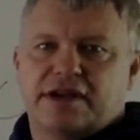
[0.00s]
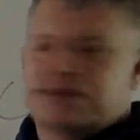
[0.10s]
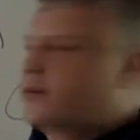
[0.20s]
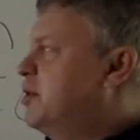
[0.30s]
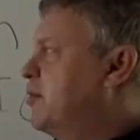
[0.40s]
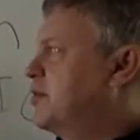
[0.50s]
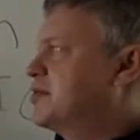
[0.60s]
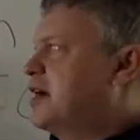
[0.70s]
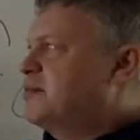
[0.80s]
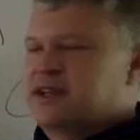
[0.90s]
So people that are
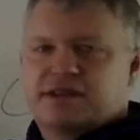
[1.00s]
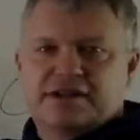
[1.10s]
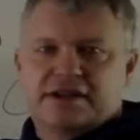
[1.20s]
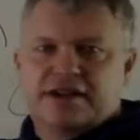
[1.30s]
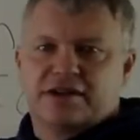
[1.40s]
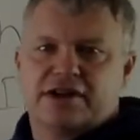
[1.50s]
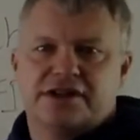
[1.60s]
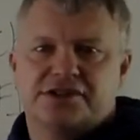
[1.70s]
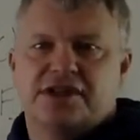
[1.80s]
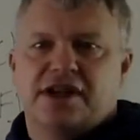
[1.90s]
top 10 in our
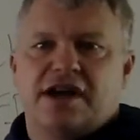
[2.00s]
launch